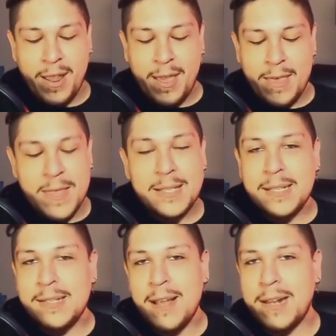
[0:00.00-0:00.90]
this
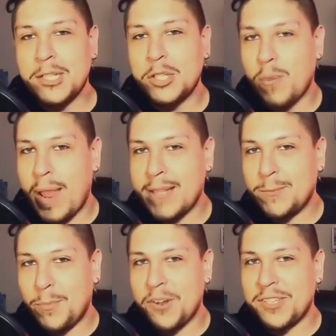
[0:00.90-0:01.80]
is not a trans
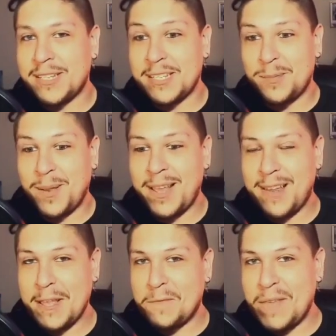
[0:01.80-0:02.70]
person, despite,
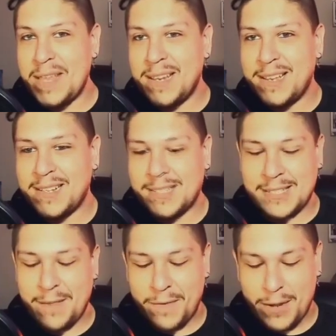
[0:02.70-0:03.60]
like, Vita and
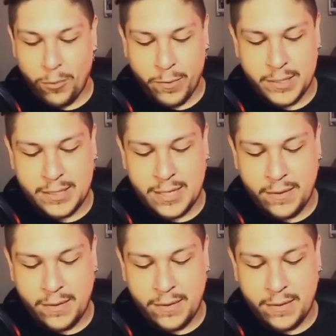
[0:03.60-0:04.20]
Stephanie, or was it Steph?